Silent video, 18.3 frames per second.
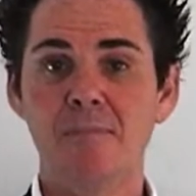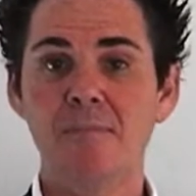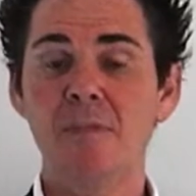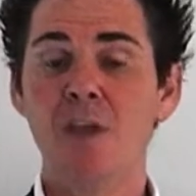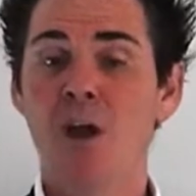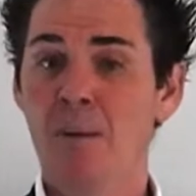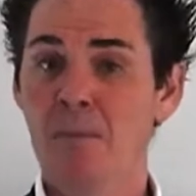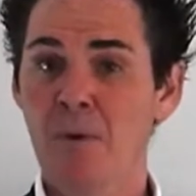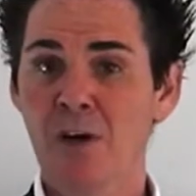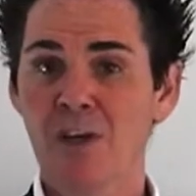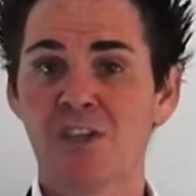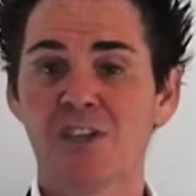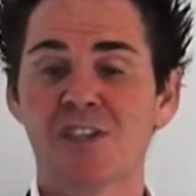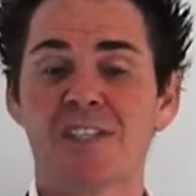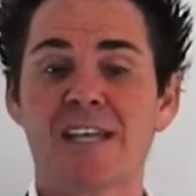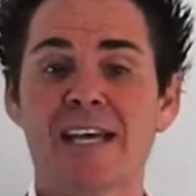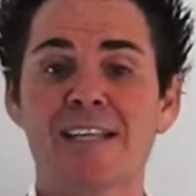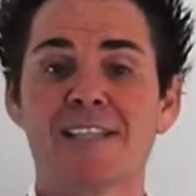I might
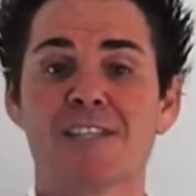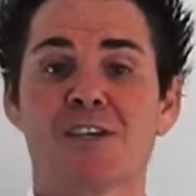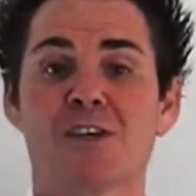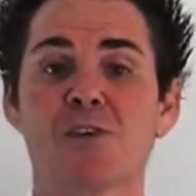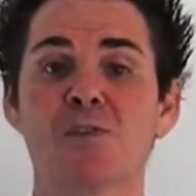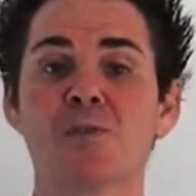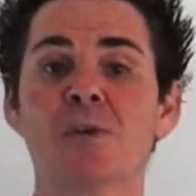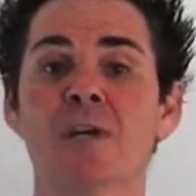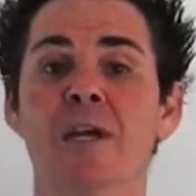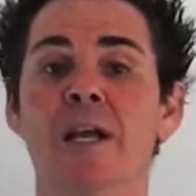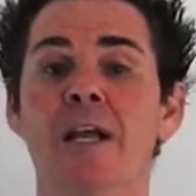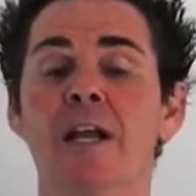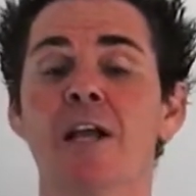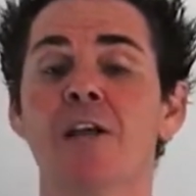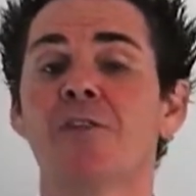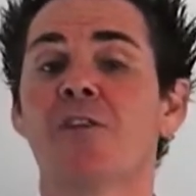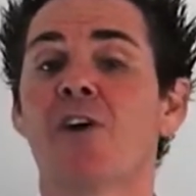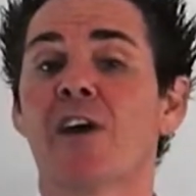just add too,
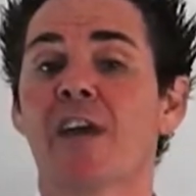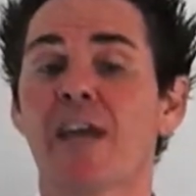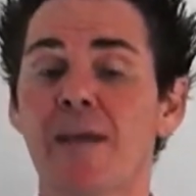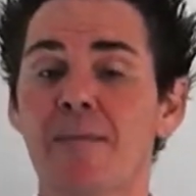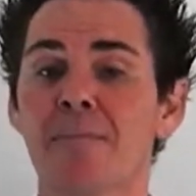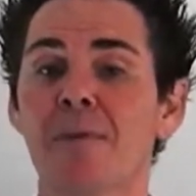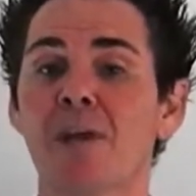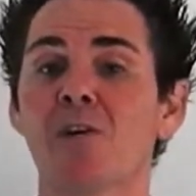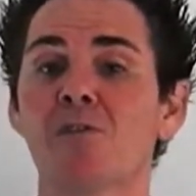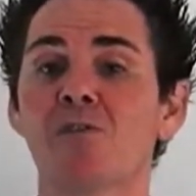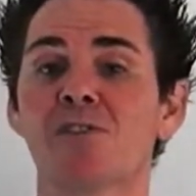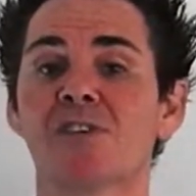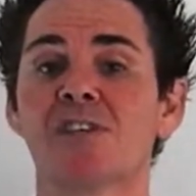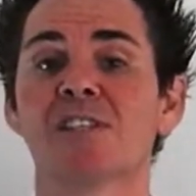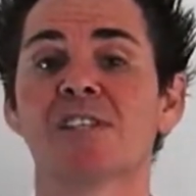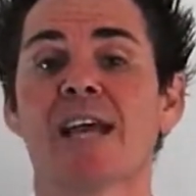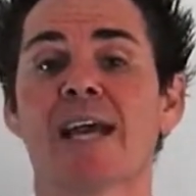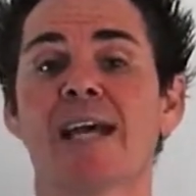that
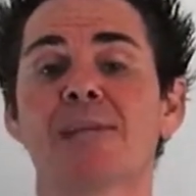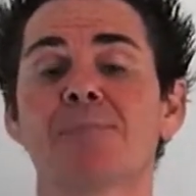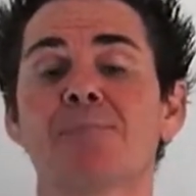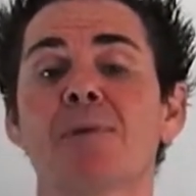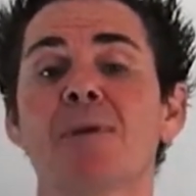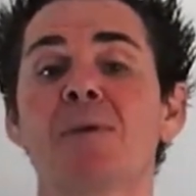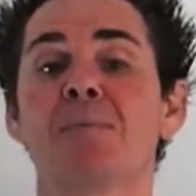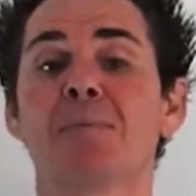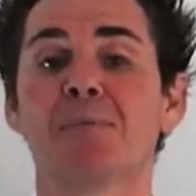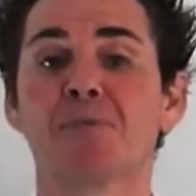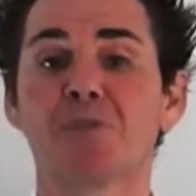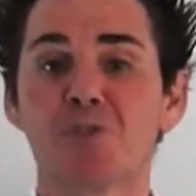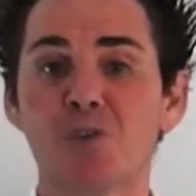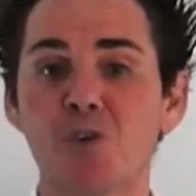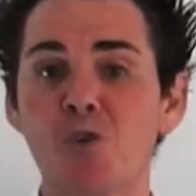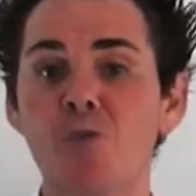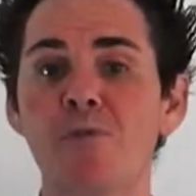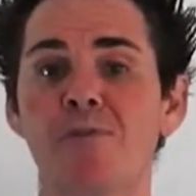hypnosis has been
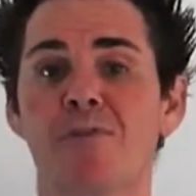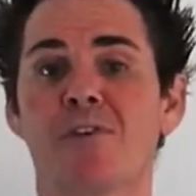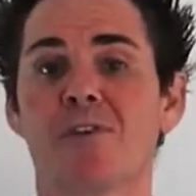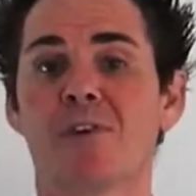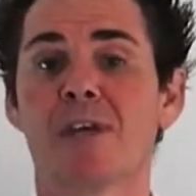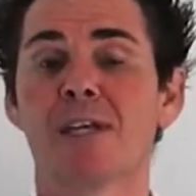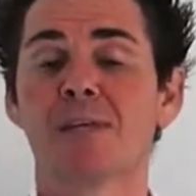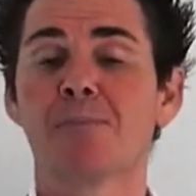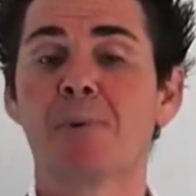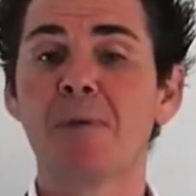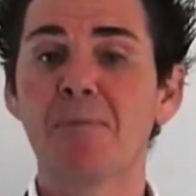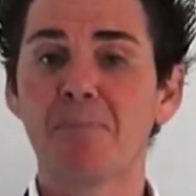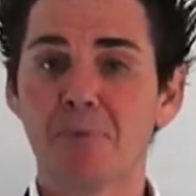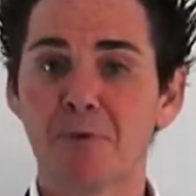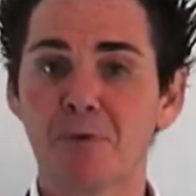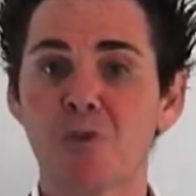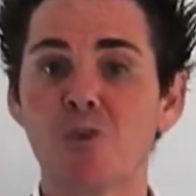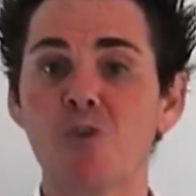proven, it's been
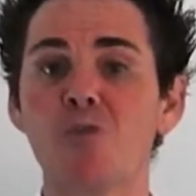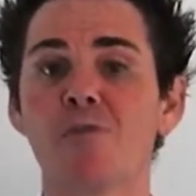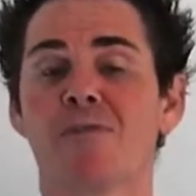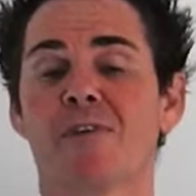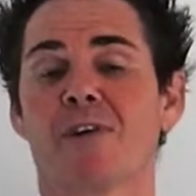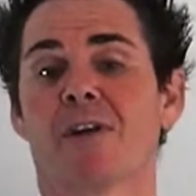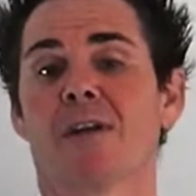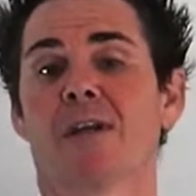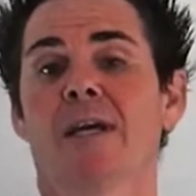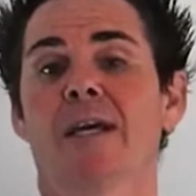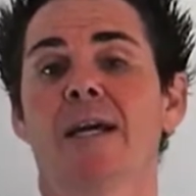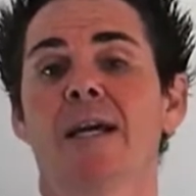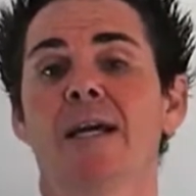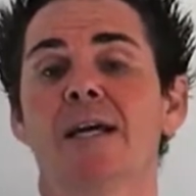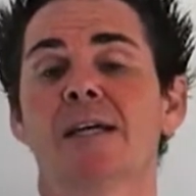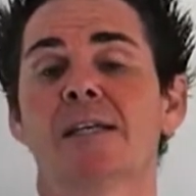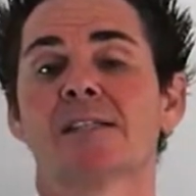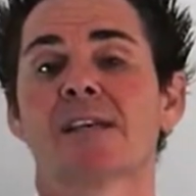proven
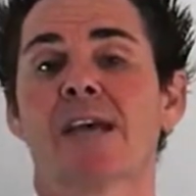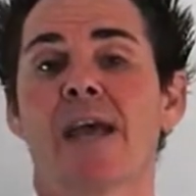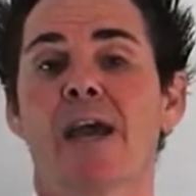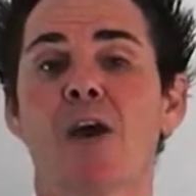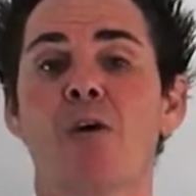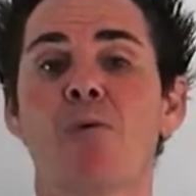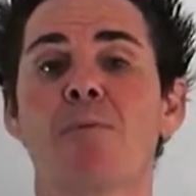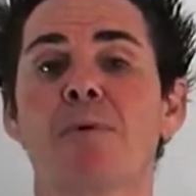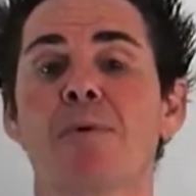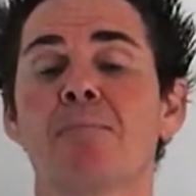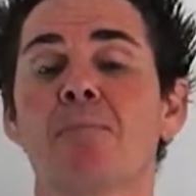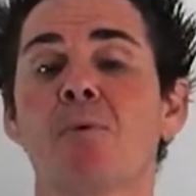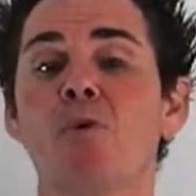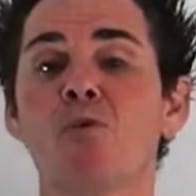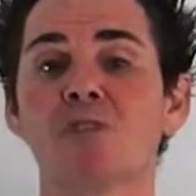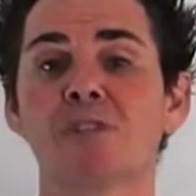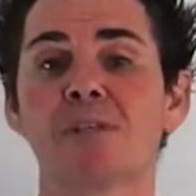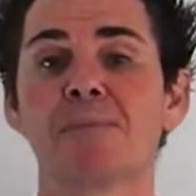to help
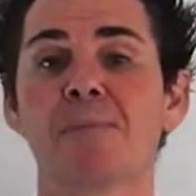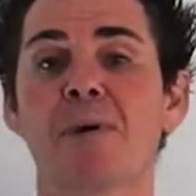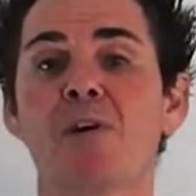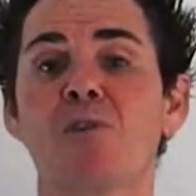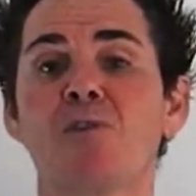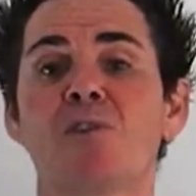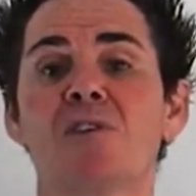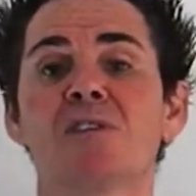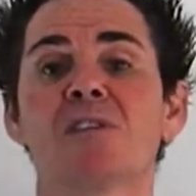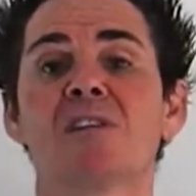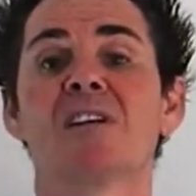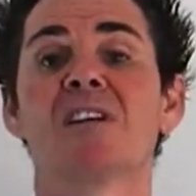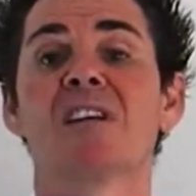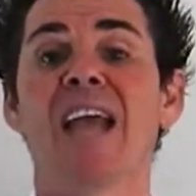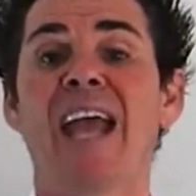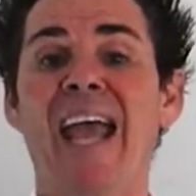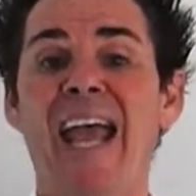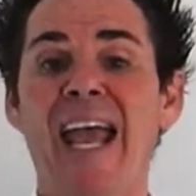more smokers
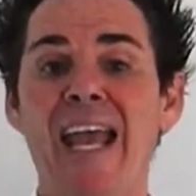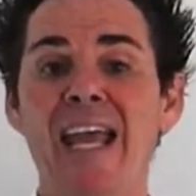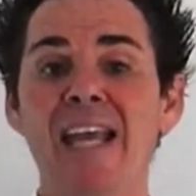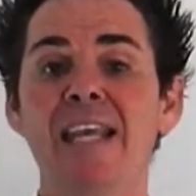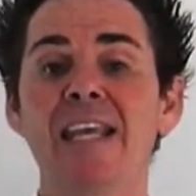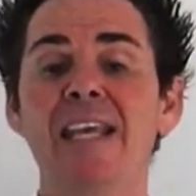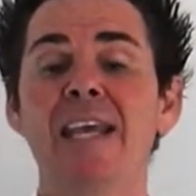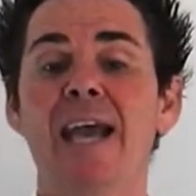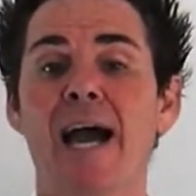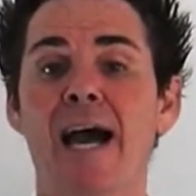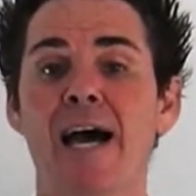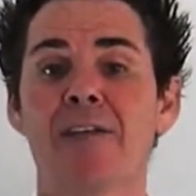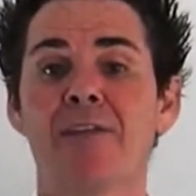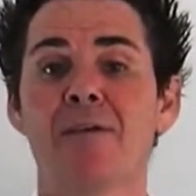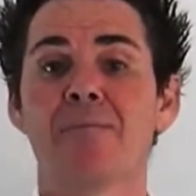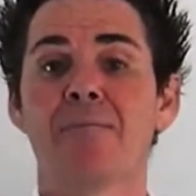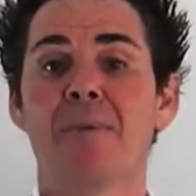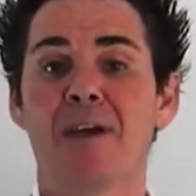than any
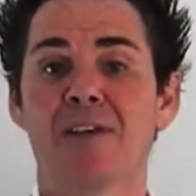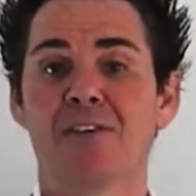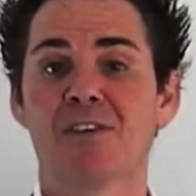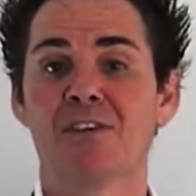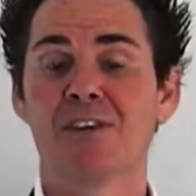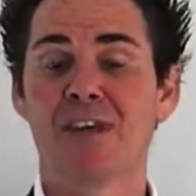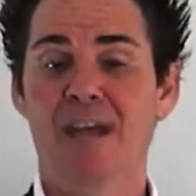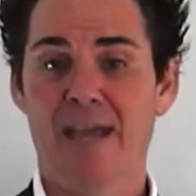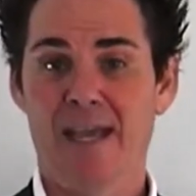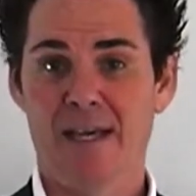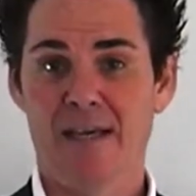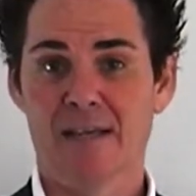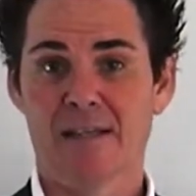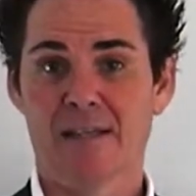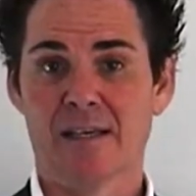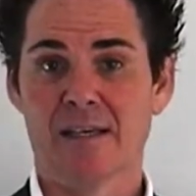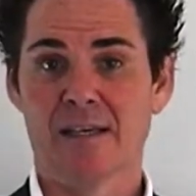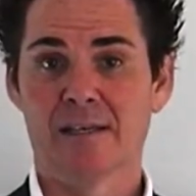other method
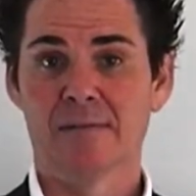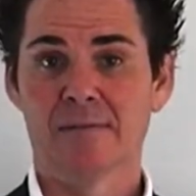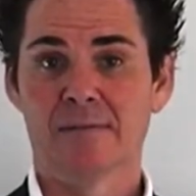out there.